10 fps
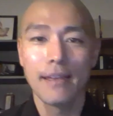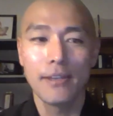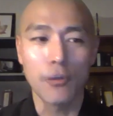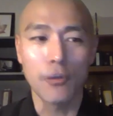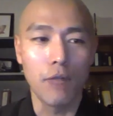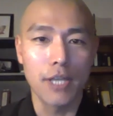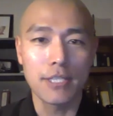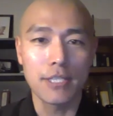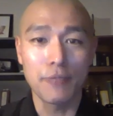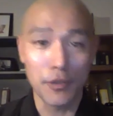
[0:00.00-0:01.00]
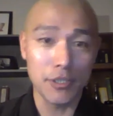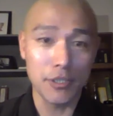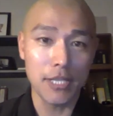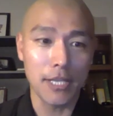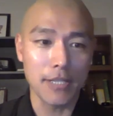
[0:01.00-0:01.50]
You can watch, for your
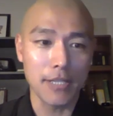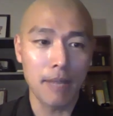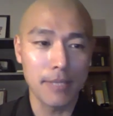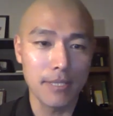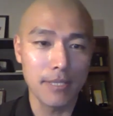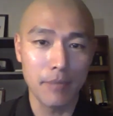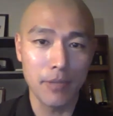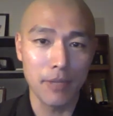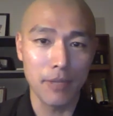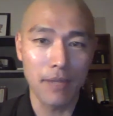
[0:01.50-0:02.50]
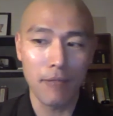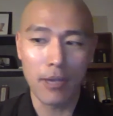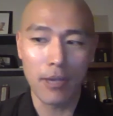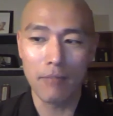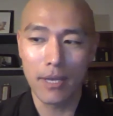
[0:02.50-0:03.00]
studying Japanese, maybe you can
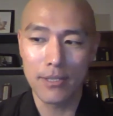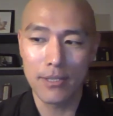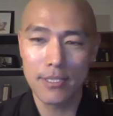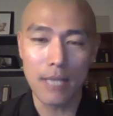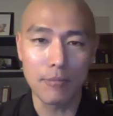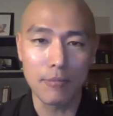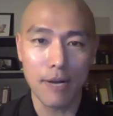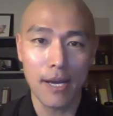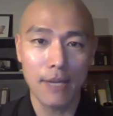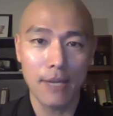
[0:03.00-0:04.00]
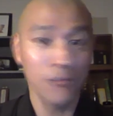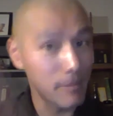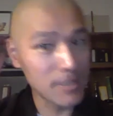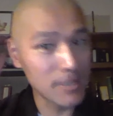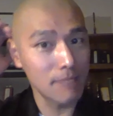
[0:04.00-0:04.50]
recommend Samurai or
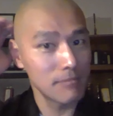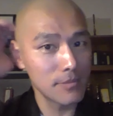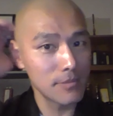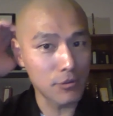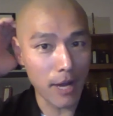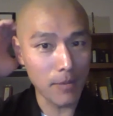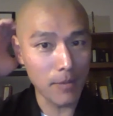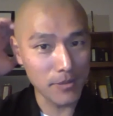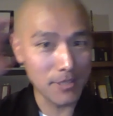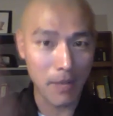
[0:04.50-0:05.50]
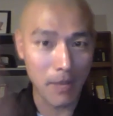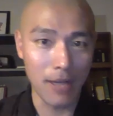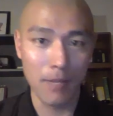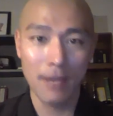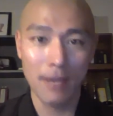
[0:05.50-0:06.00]
maybe some Doraemon, some
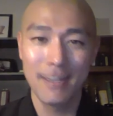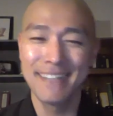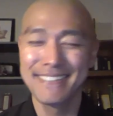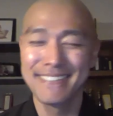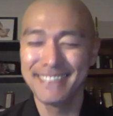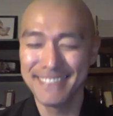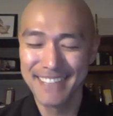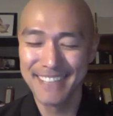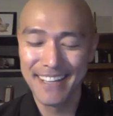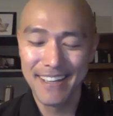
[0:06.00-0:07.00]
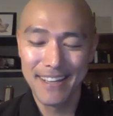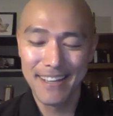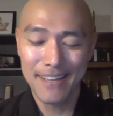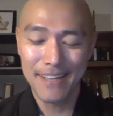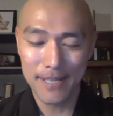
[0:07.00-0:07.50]
anime.
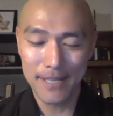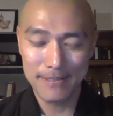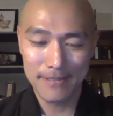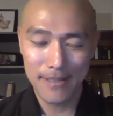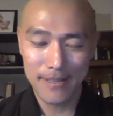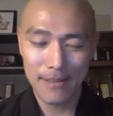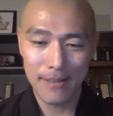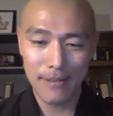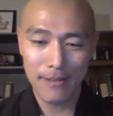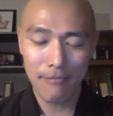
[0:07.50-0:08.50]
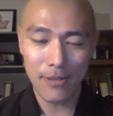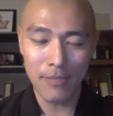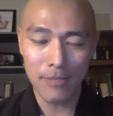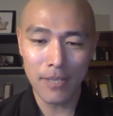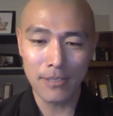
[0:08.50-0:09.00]
But
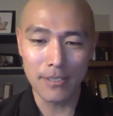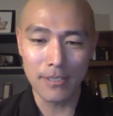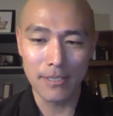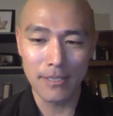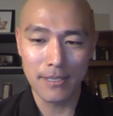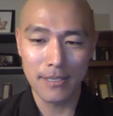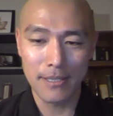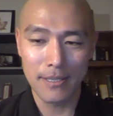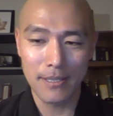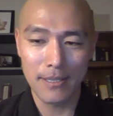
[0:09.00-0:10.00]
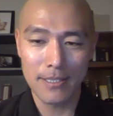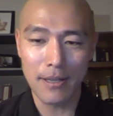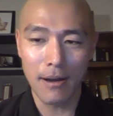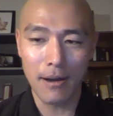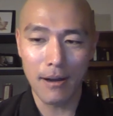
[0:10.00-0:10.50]
fundamentally, these
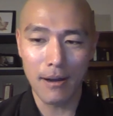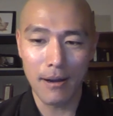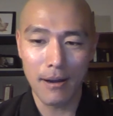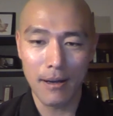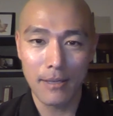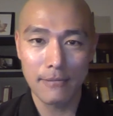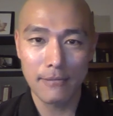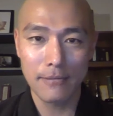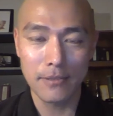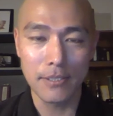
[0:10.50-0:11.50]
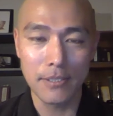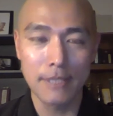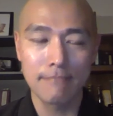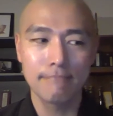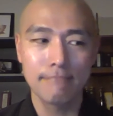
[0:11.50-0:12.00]
are good
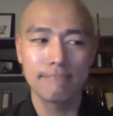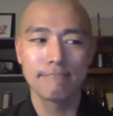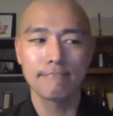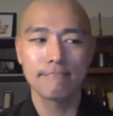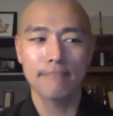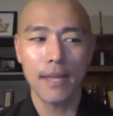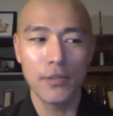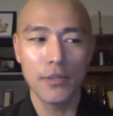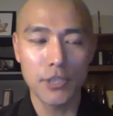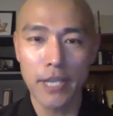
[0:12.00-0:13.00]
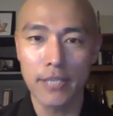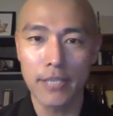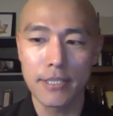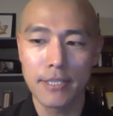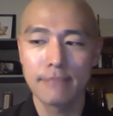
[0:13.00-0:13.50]

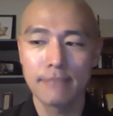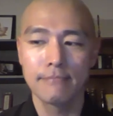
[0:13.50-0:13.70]
entertainers.